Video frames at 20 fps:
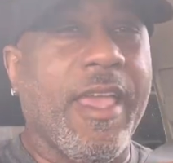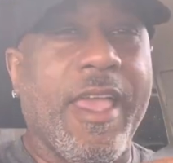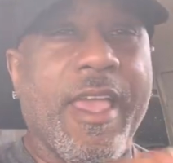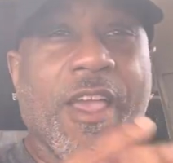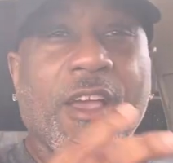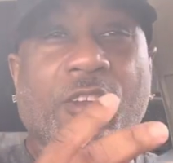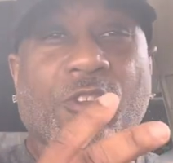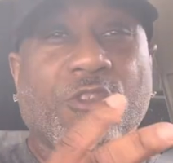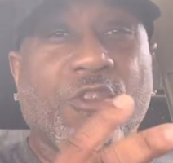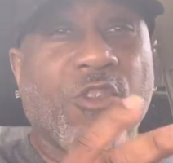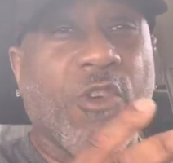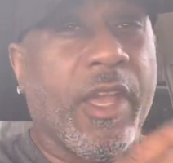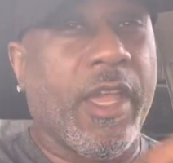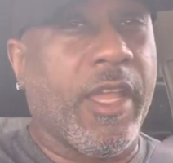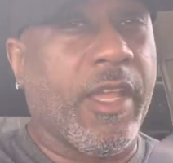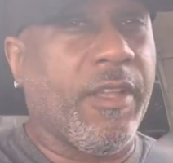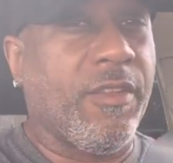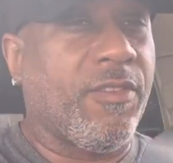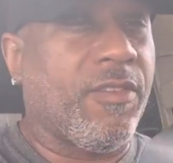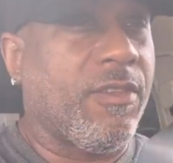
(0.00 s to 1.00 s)
L
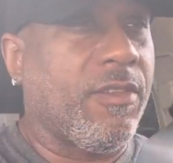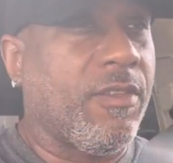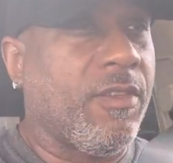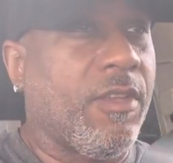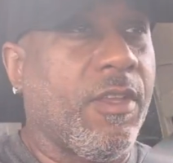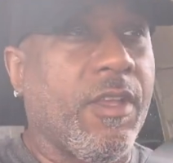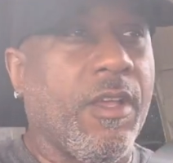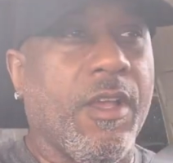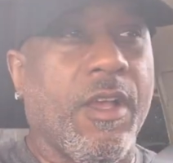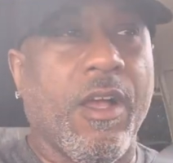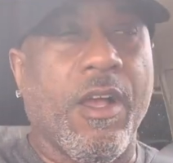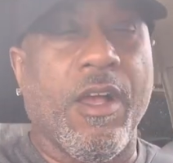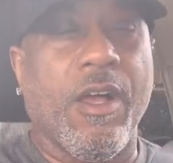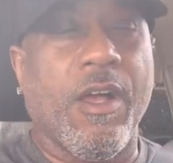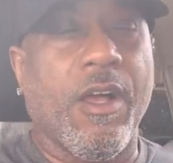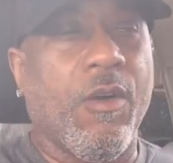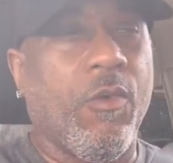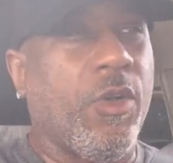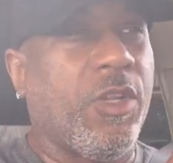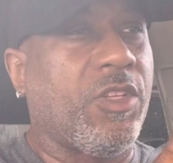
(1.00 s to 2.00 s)
trains,
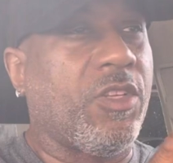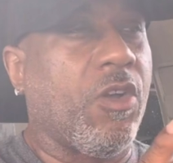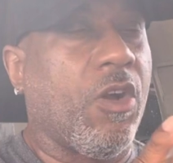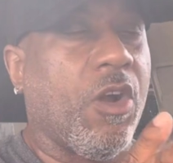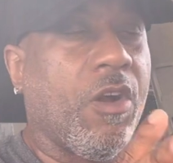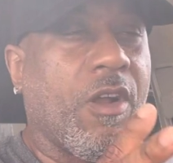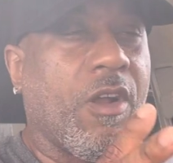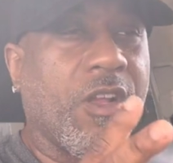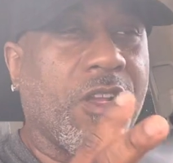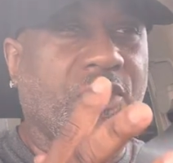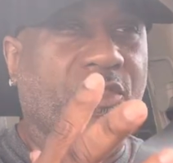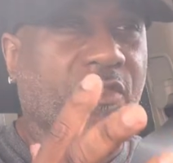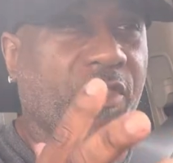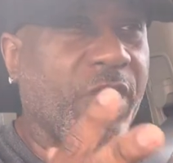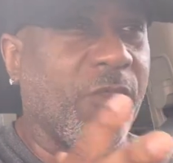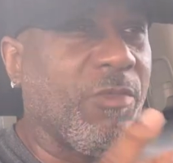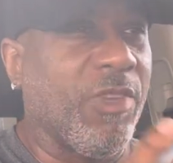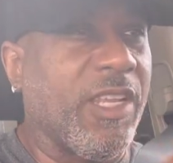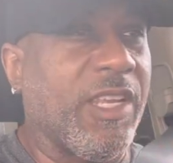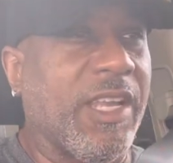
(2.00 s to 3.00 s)
uh, which are
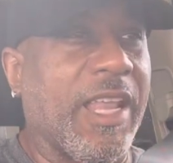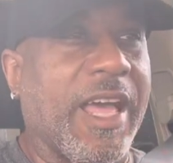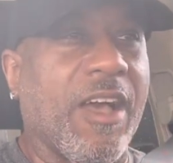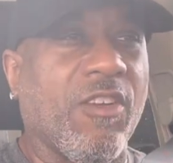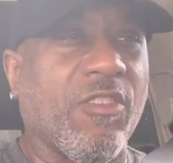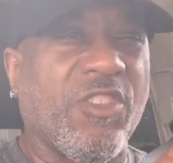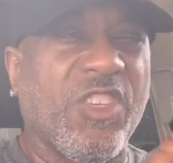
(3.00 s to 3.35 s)
extremely loud,